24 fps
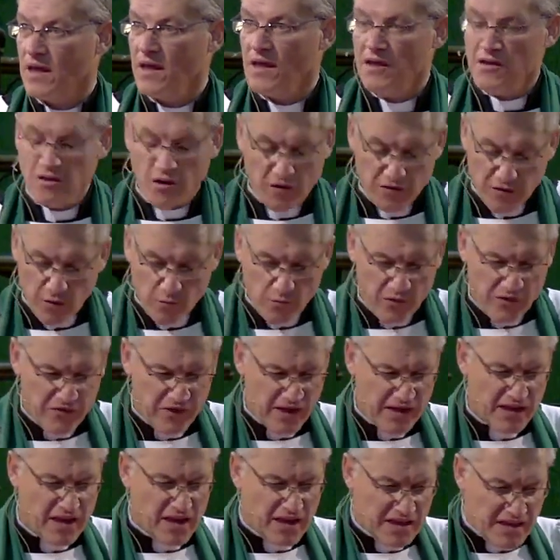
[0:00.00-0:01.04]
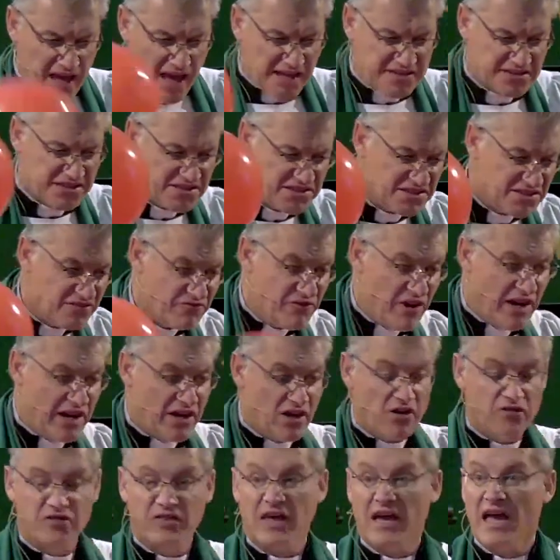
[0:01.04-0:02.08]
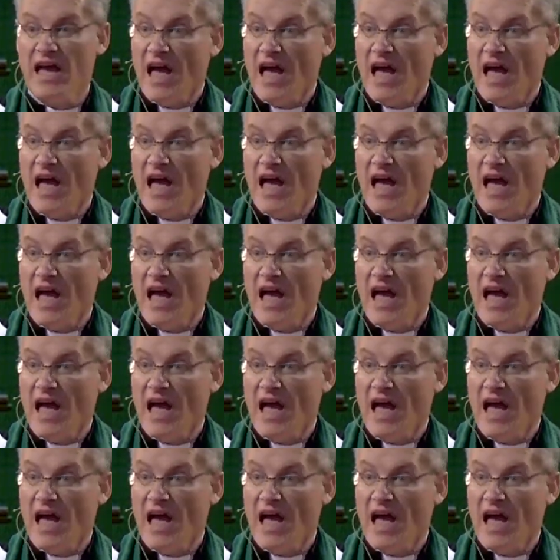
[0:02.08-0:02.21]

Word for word: You know, that we think, yes, this is a really good thing.